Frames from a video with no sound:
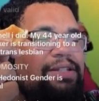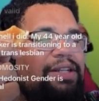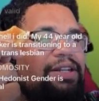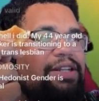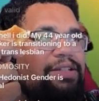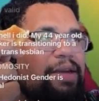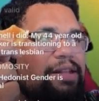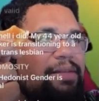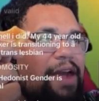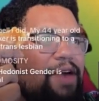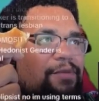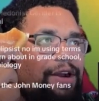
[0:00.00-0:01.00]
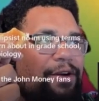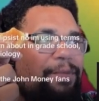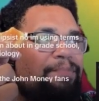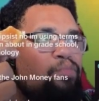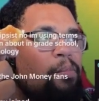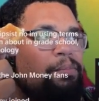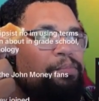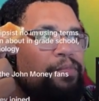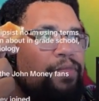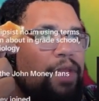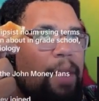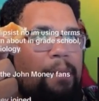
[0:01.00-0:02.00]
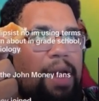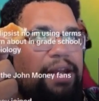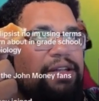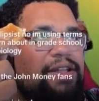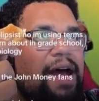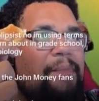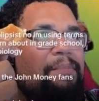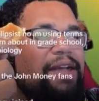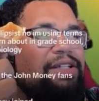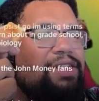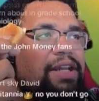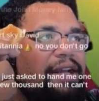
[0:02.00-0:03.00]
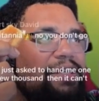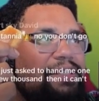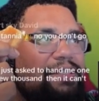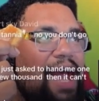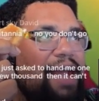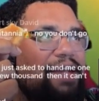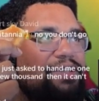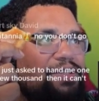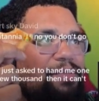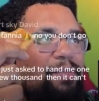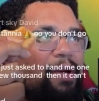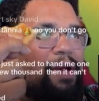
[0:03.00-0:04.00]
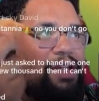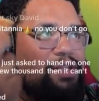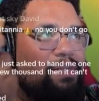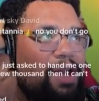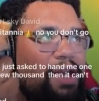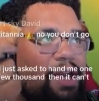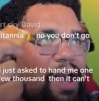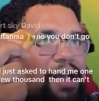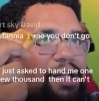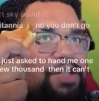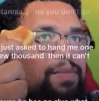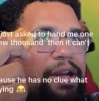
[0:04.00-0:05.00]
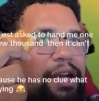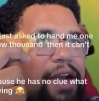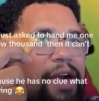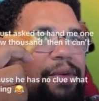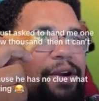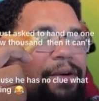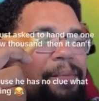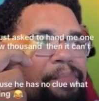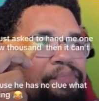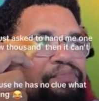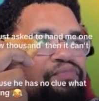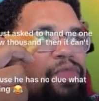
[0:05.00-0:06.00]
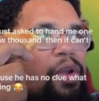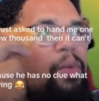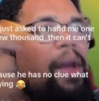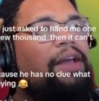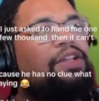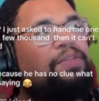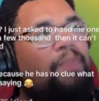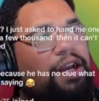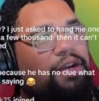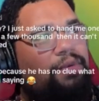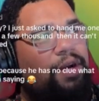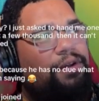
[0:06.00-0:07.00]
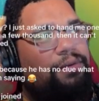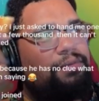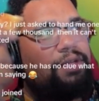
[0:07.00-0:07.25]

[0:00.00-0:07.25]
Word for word: That doesn't make them not real. Money's not based not, in any science, but is based, money not, not is fact. money not real? Wait, is it's money real? Fact.